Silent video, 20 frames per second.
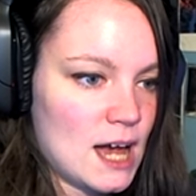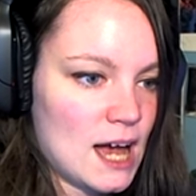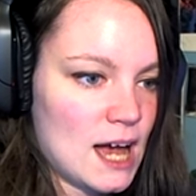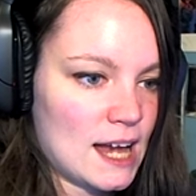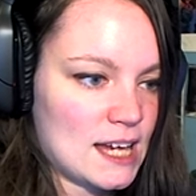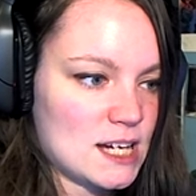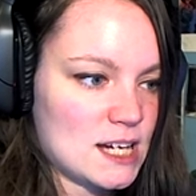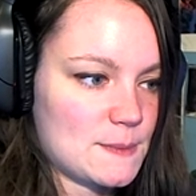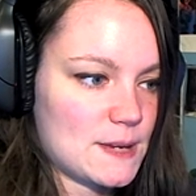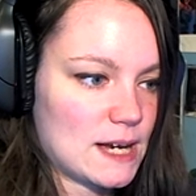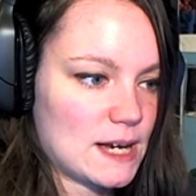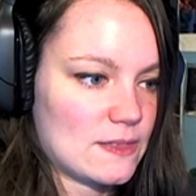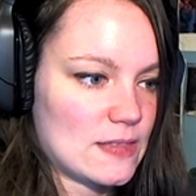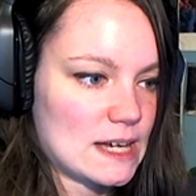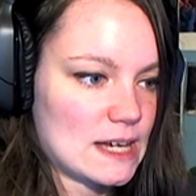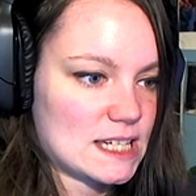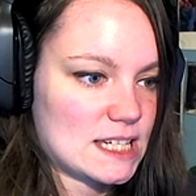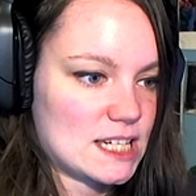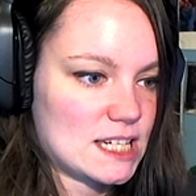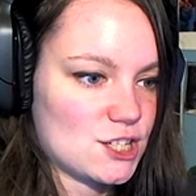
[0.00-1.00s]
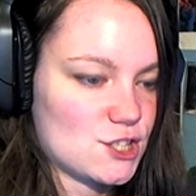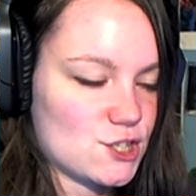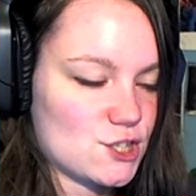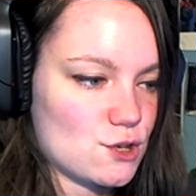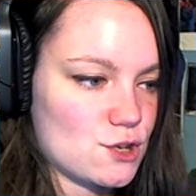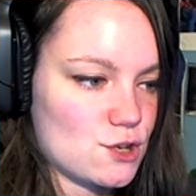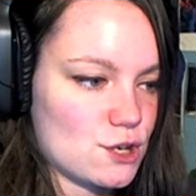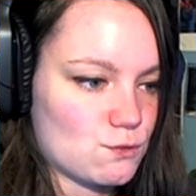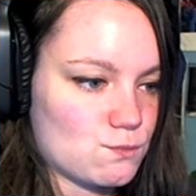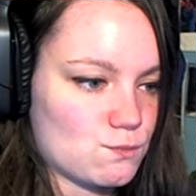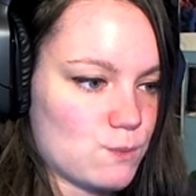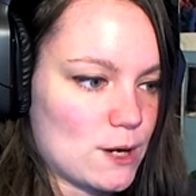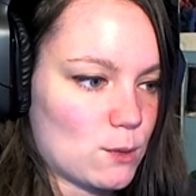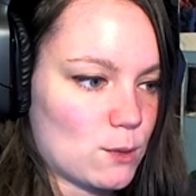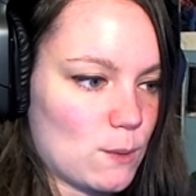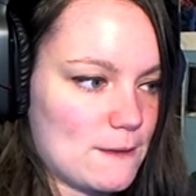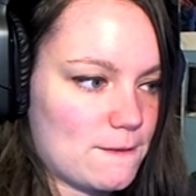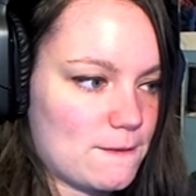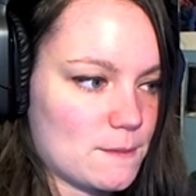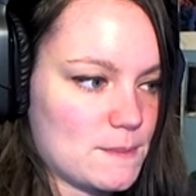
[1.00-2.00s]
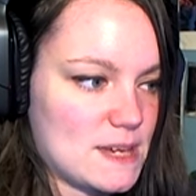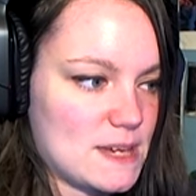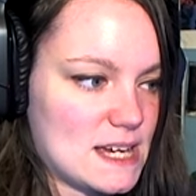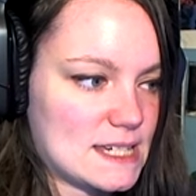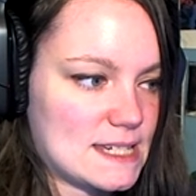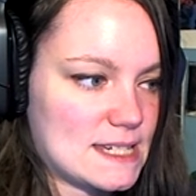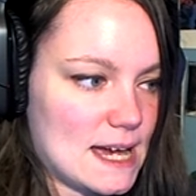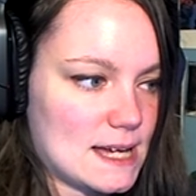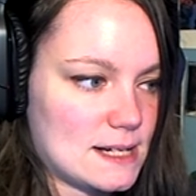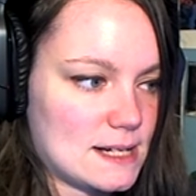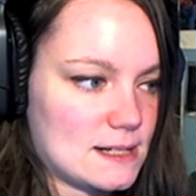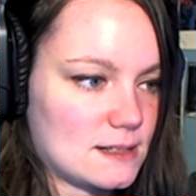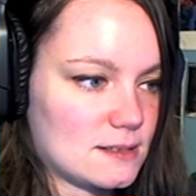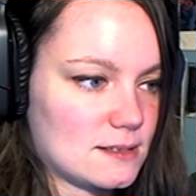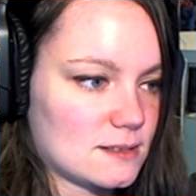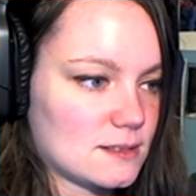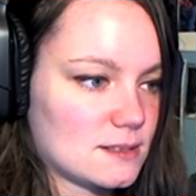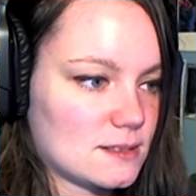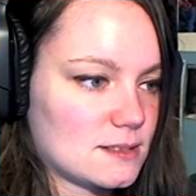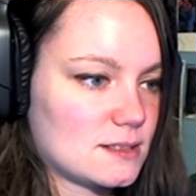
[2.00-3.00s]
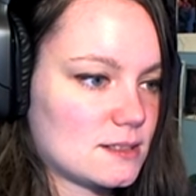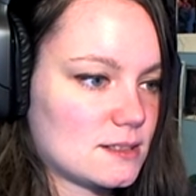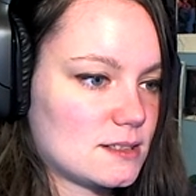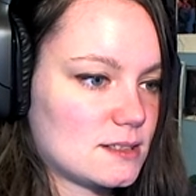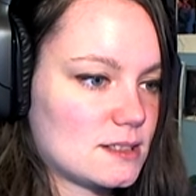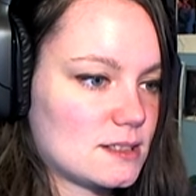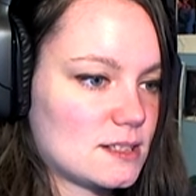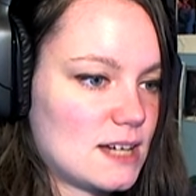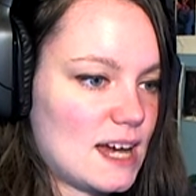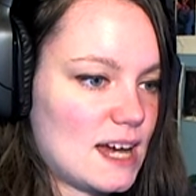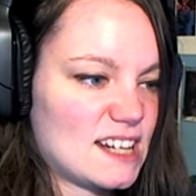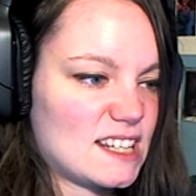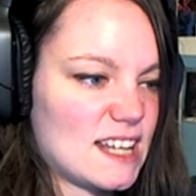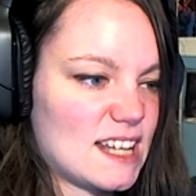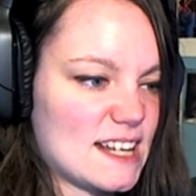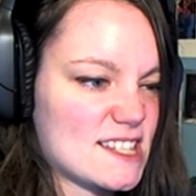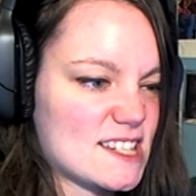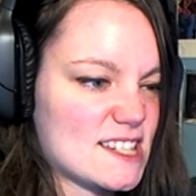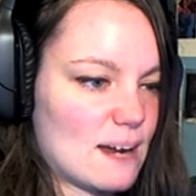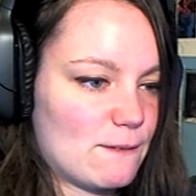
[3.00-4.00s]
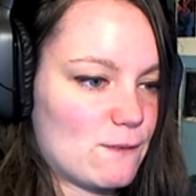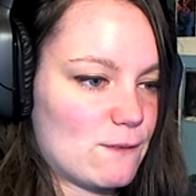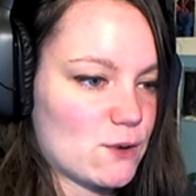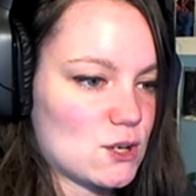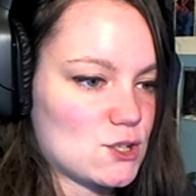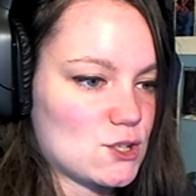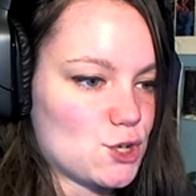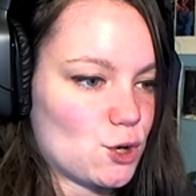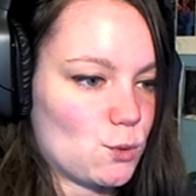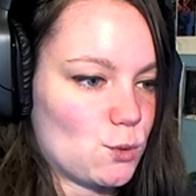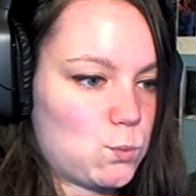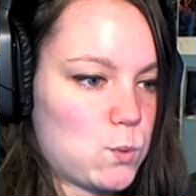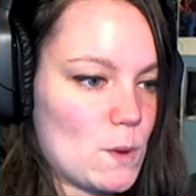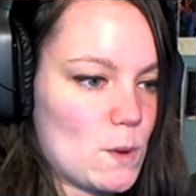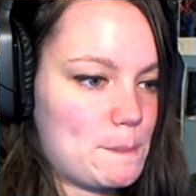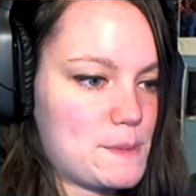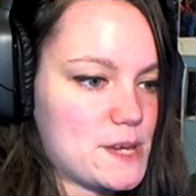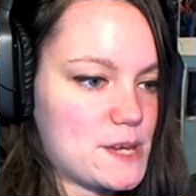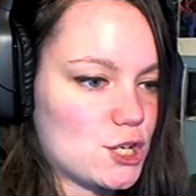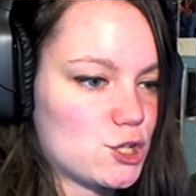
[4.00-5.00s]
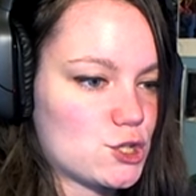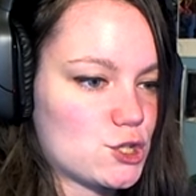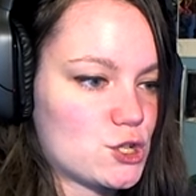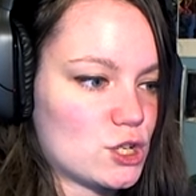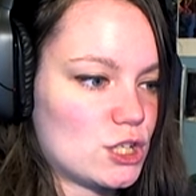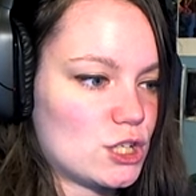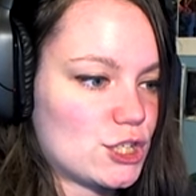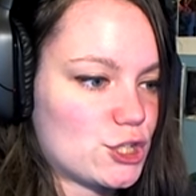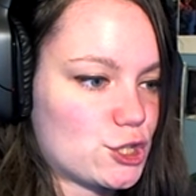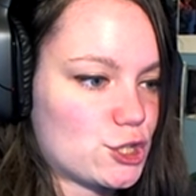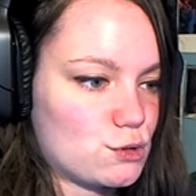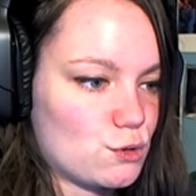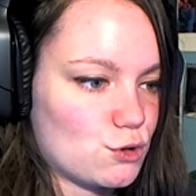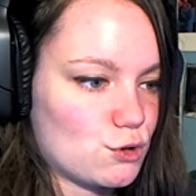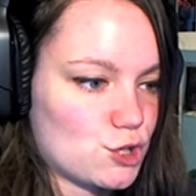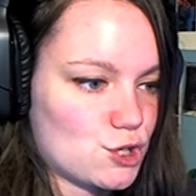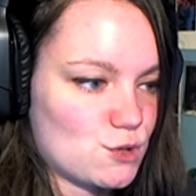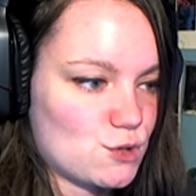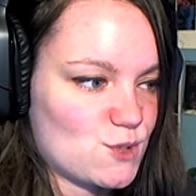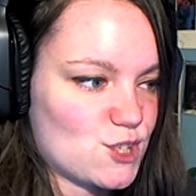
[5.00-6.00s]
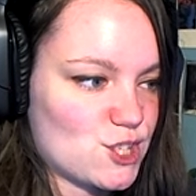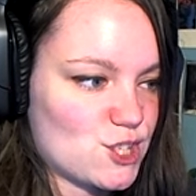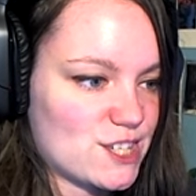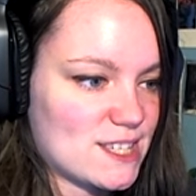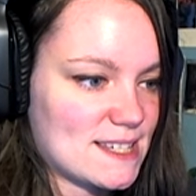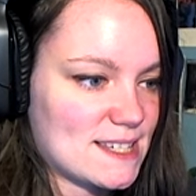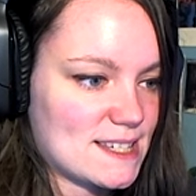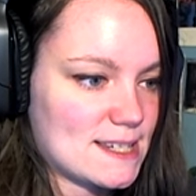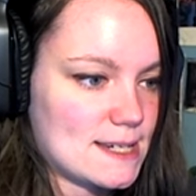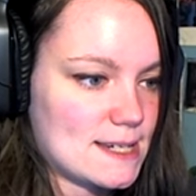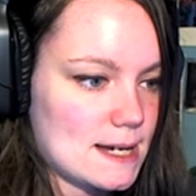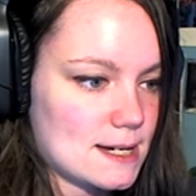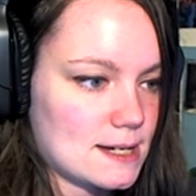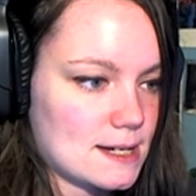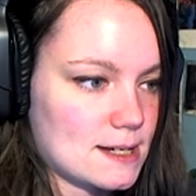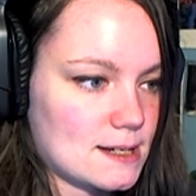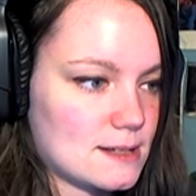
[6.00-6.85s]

hiding behind that kid so you could run away from me again. And let's not forget your wimpy, goody two-shoes stick.